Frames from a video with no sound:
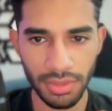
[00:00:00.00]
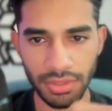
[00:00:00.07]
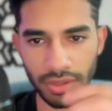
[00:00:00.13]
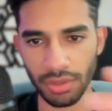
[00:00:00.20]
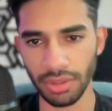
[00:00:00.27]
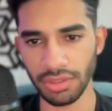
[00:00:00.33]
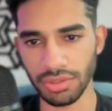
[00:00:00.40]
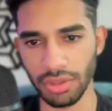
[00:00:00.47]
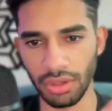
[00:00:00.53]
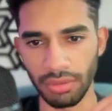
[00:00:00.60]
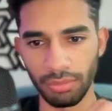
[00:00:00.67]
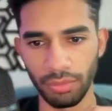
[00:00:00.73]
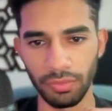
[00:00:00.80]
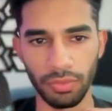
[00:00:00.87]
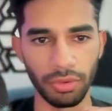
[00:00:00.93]
So let's go ahead
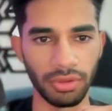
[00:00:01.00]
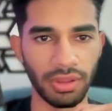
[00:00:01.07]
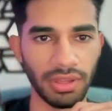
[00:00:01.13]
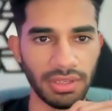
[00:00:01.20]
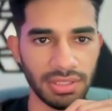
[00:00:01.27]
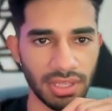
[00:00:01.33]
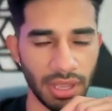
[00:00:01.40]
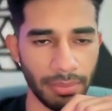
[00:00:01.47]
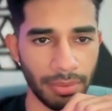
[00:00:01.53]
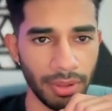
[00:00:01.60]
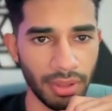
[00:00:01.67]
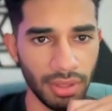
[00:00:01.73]
and move forward to this step.